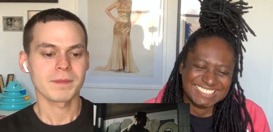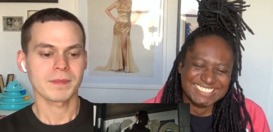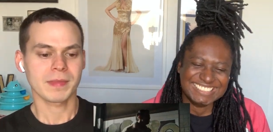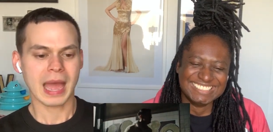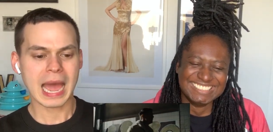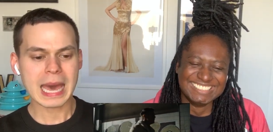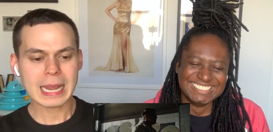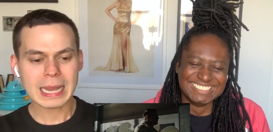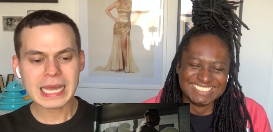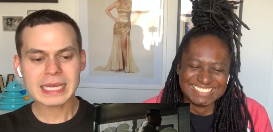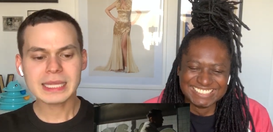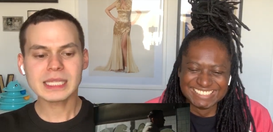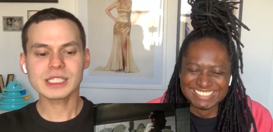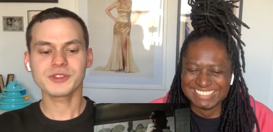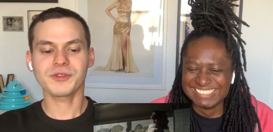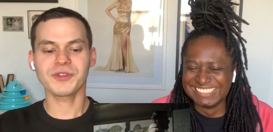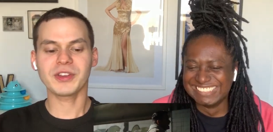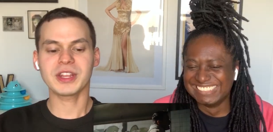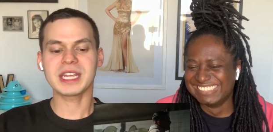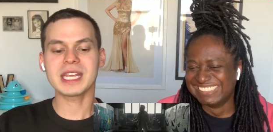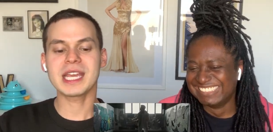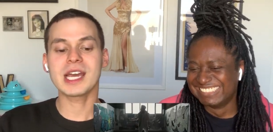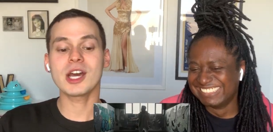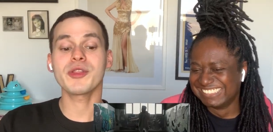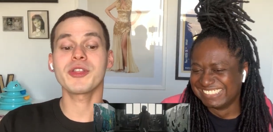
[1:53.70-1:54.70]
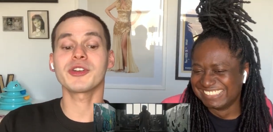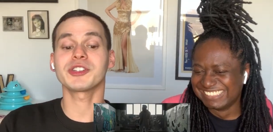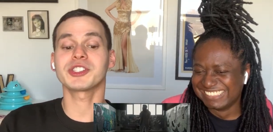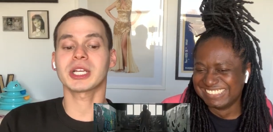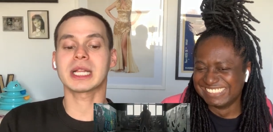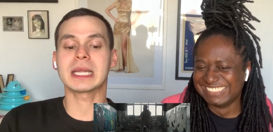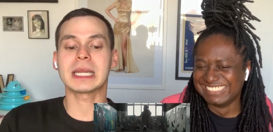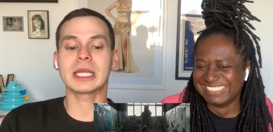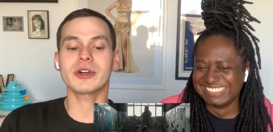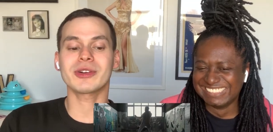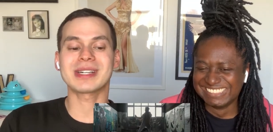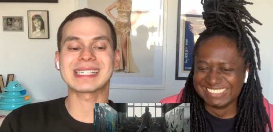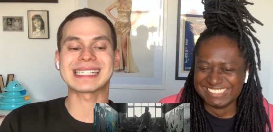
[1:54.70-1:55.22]
Speaker 1: I like this video. There's a
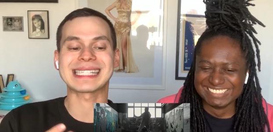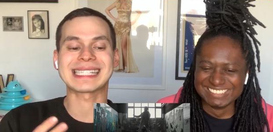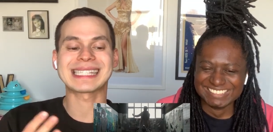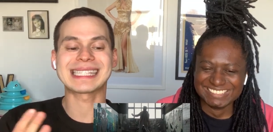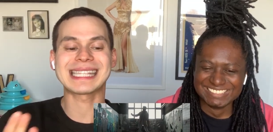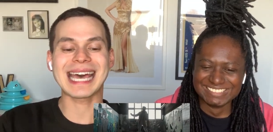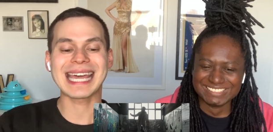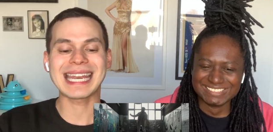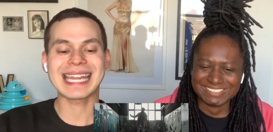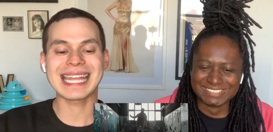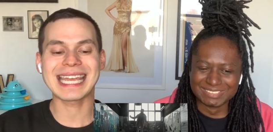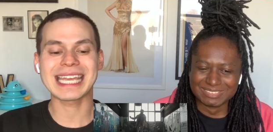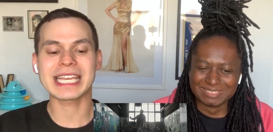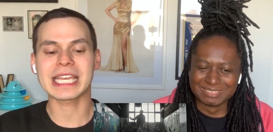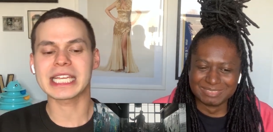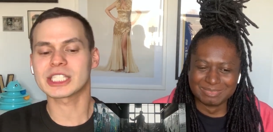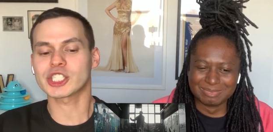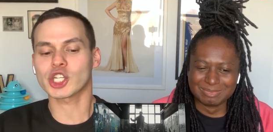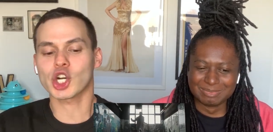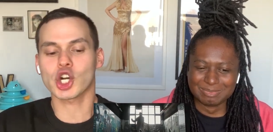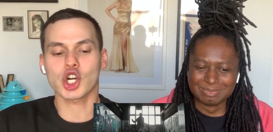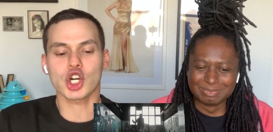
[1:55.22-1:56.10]
clear aesthetic. It's